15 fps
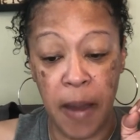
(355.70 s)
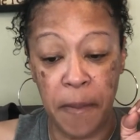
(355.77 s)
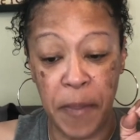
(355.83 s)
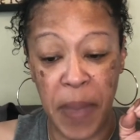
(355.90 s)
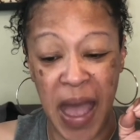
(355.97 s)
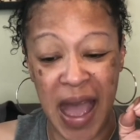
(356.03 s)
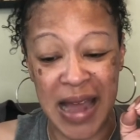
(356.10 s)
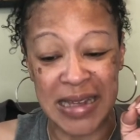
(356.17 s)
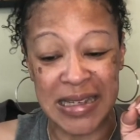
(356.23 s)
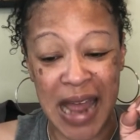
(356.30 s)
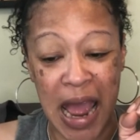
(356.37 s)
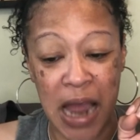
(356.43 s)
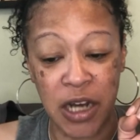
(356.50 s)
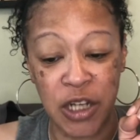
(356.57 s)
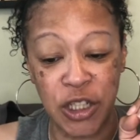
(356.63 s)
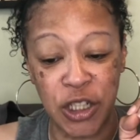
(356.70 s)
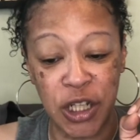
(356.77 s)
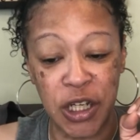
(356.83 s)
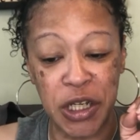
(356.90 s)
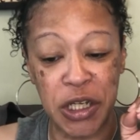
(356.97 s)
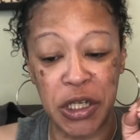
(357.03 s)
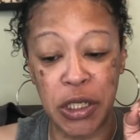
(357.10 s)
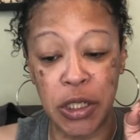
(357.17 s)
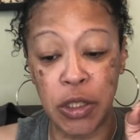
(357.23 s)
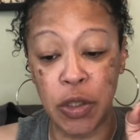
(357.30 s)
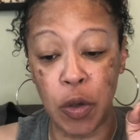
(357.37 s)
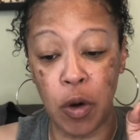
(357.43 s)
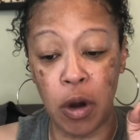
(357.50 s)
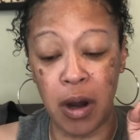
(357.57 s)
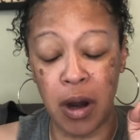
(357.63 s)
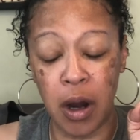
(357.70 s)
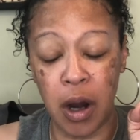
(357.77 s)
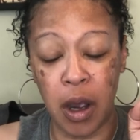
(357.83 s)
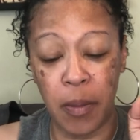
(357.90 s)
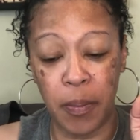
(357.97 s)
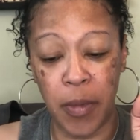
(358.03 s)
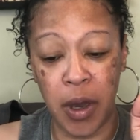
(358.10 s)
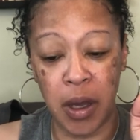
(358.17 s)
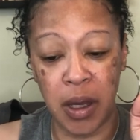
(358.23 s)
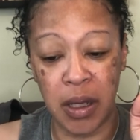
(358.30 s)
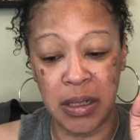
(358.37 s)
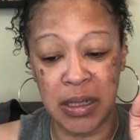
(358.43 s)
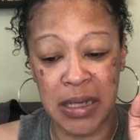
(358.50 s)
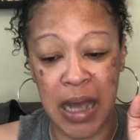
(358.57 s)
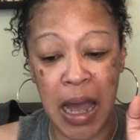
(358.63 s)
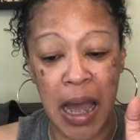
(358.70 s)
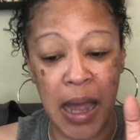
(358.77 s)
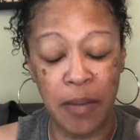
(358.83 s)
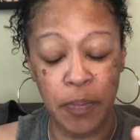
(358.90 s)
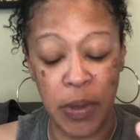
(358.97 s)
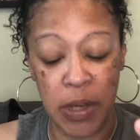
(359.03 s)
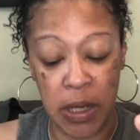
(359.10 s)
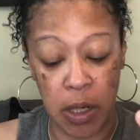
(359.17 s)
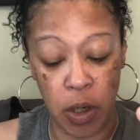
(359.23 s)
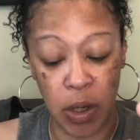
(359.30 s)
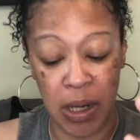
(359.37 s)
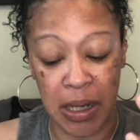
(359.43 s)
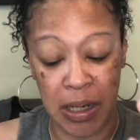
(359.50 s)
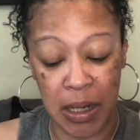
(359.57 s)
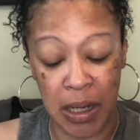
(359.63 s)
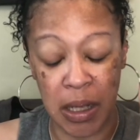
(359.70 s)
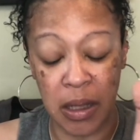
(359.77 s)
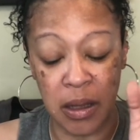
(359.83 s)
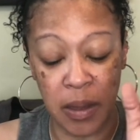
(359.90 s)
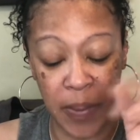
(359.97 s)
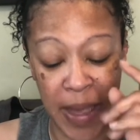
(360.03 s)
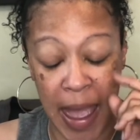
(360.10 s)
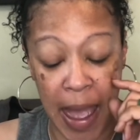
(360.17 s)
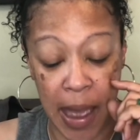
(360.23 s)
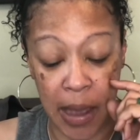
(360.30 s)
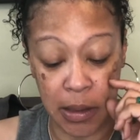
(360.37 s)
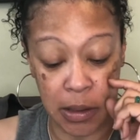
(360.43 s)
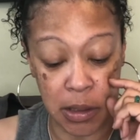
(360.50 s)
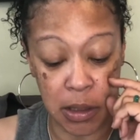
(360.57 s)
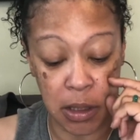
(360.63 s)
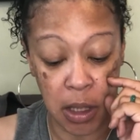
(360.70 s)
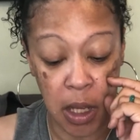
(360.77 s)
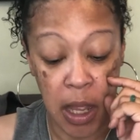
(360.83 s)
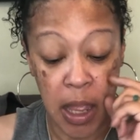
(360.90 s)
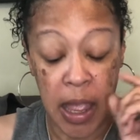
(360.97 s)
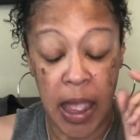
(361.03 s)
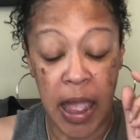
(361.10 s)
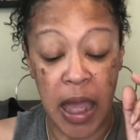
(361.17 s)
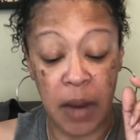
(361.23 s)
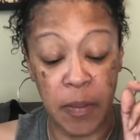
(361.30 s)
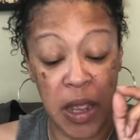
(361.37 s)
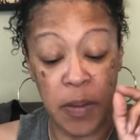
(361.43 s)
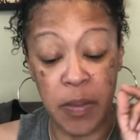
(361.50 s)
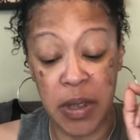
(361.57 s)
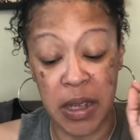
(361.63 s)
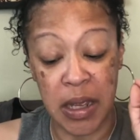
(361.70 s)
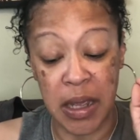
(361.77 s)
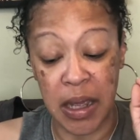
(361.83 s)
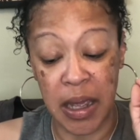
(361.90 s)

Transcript: past actions or a, a, a, time period in the past. And maybe